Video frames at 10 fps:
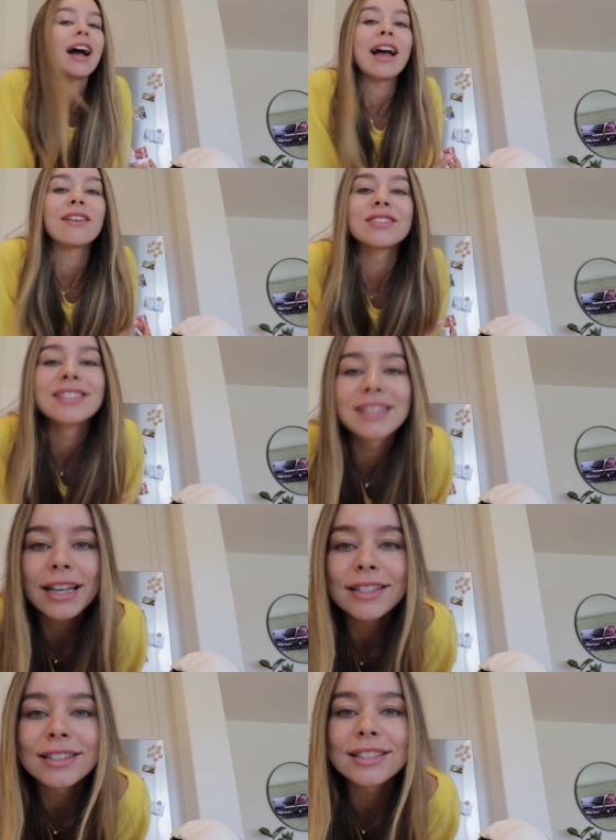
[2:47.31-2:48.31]
I have a
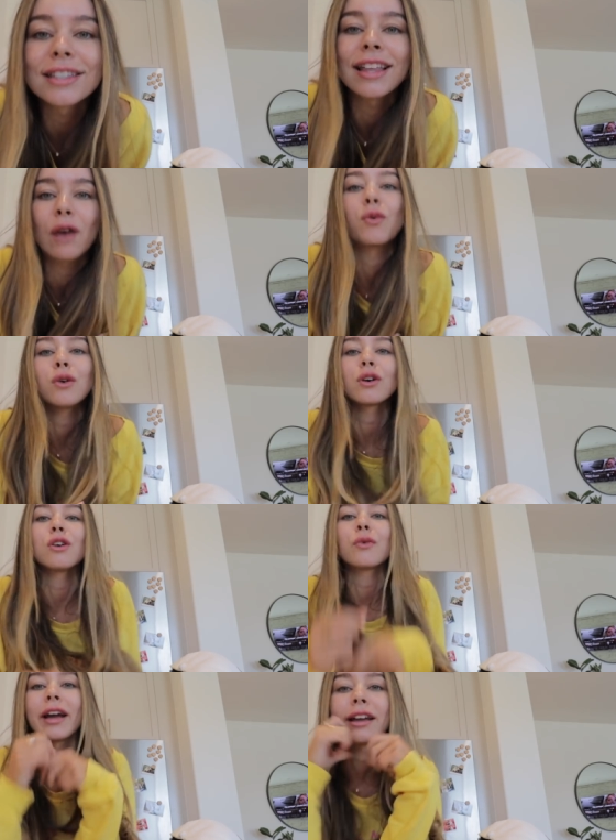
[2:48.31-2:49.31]
zit that won't
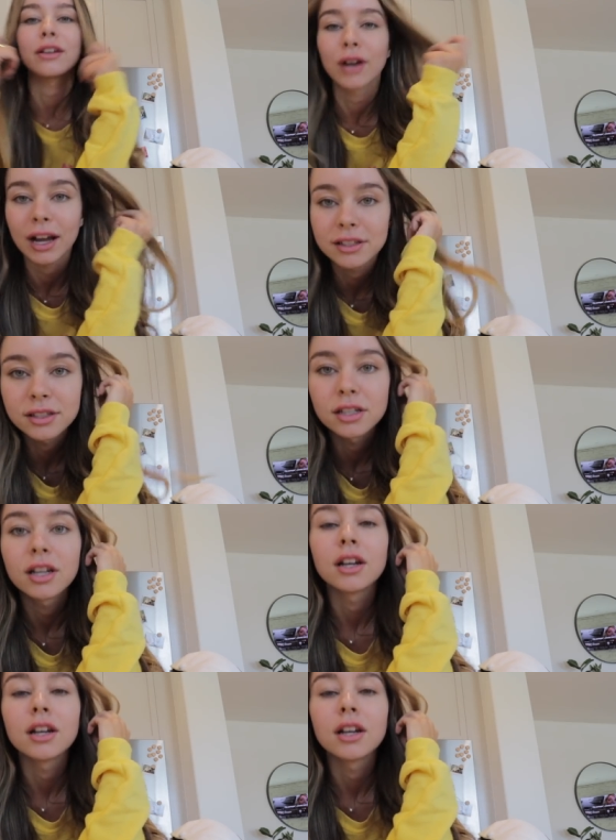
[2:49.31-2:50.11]
go away, you guys.